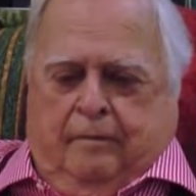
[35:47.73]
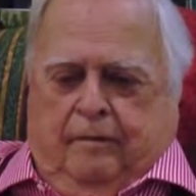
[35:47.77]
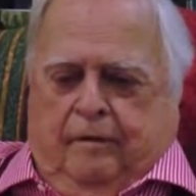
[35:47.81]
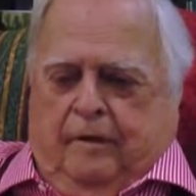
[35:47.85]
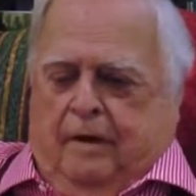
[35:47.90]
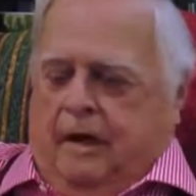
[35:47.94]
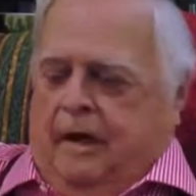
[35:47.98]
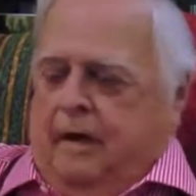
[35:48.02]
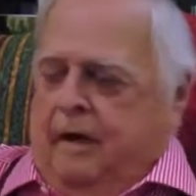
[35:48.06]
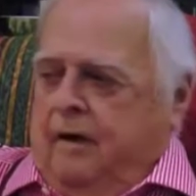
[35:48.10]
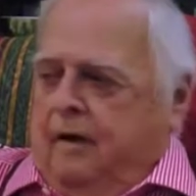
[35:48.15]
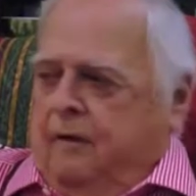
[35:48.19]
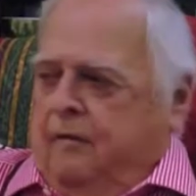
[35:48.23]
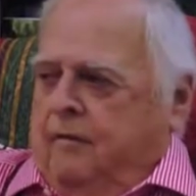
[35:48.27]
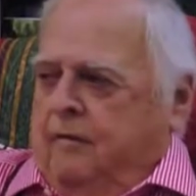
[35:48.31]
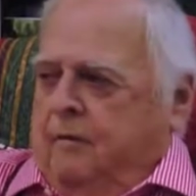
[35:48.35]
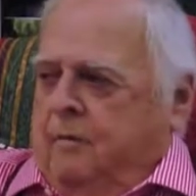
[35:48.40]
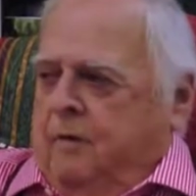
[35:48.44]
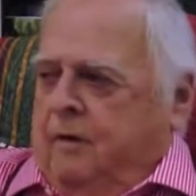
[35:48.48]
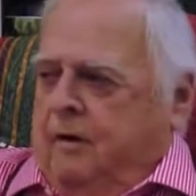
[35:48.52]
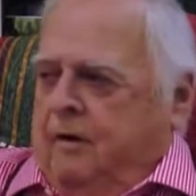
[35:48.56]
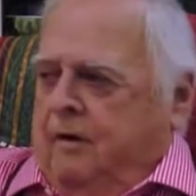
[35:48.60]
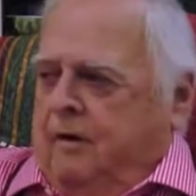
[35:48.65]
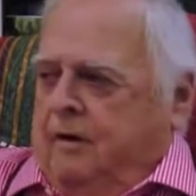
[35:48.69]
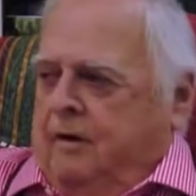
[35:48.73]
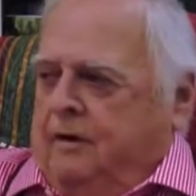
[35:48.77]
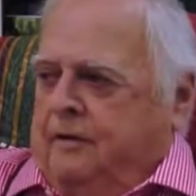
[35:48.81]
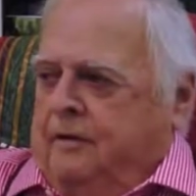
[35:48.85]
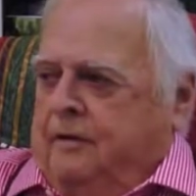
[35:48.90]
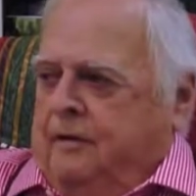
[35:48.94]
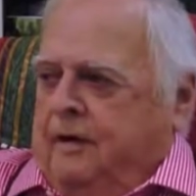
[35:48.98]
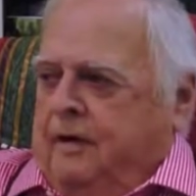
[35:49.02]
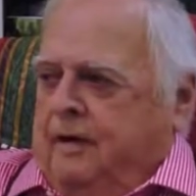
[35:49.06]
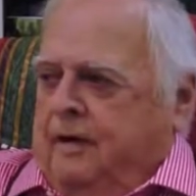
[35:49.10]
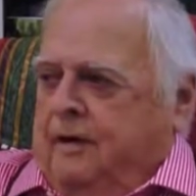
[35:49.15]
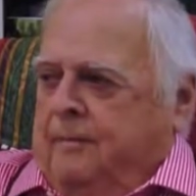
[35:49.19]
day of the bar
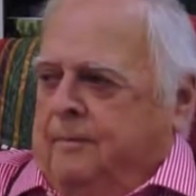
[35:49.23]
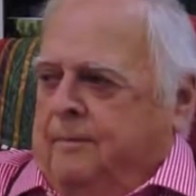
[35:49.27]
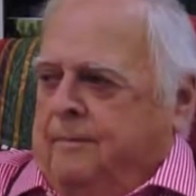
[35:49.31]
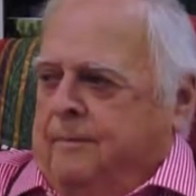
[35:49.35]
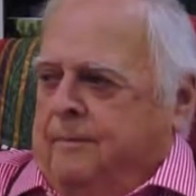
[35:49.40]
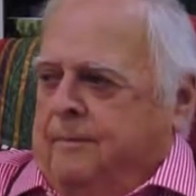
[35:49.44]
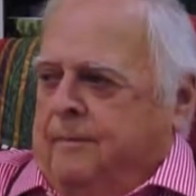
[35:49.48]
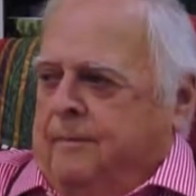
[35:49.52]
exam,